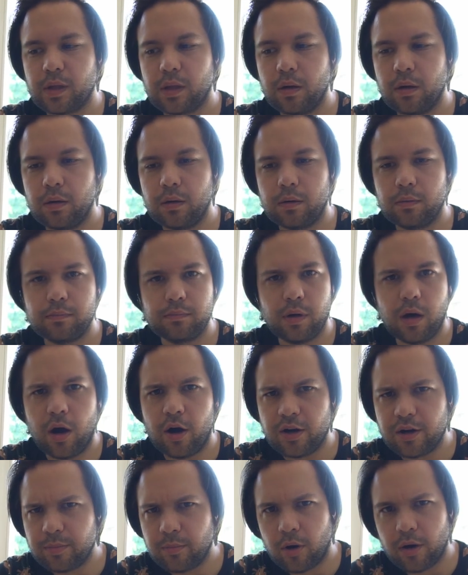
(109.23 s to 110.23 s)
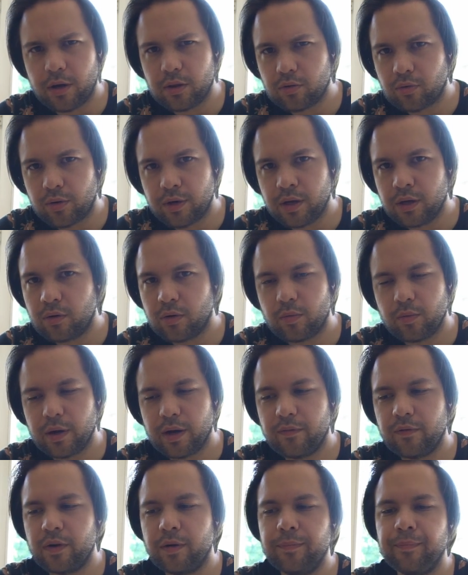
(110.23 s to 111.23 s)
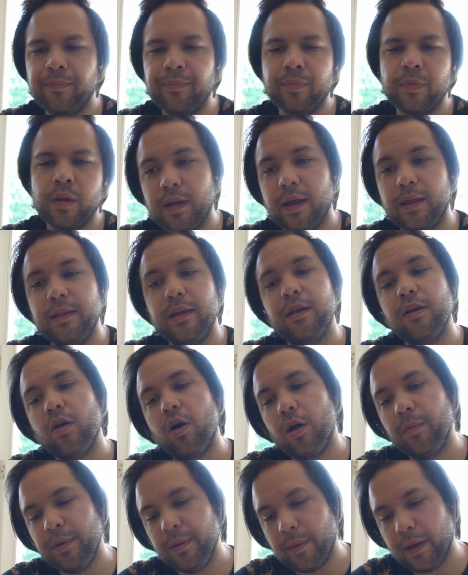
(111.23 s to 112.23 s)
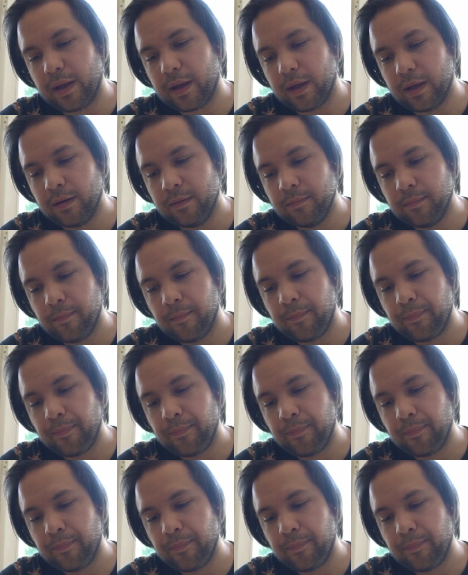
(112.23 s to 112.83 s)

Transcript: um, heart monitoring or whatever, and then they called me back in